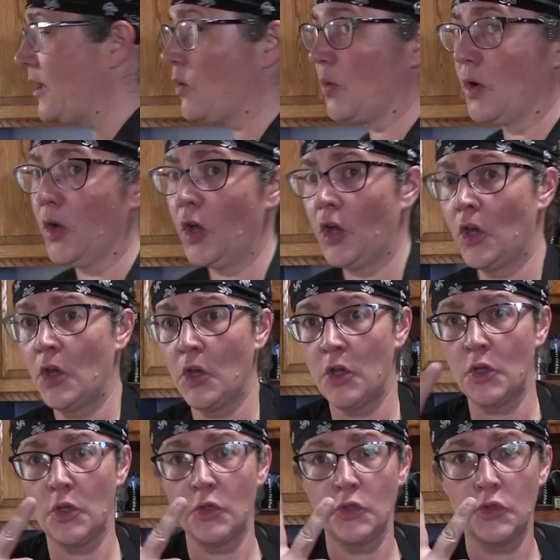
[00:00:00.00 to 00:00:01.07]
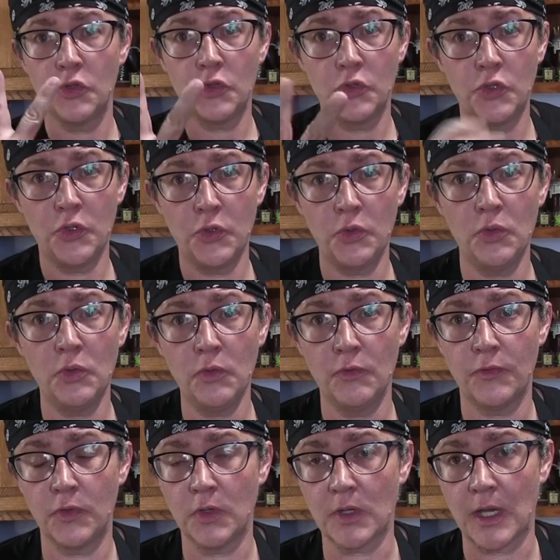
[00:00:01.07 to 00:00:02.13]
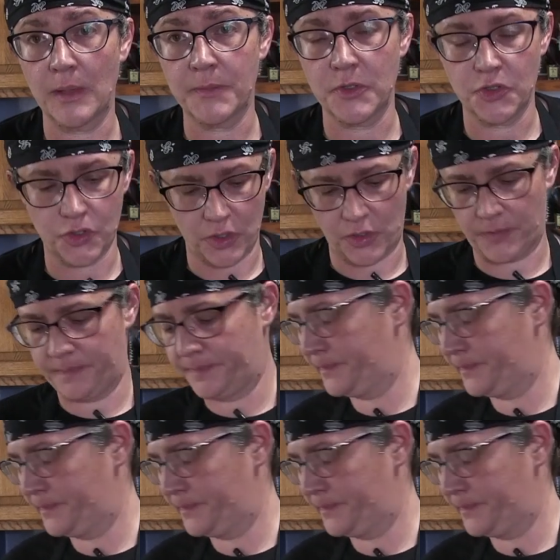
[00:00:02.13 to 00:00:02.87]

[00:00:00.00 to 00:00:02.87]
equal 2 full cups of sugar.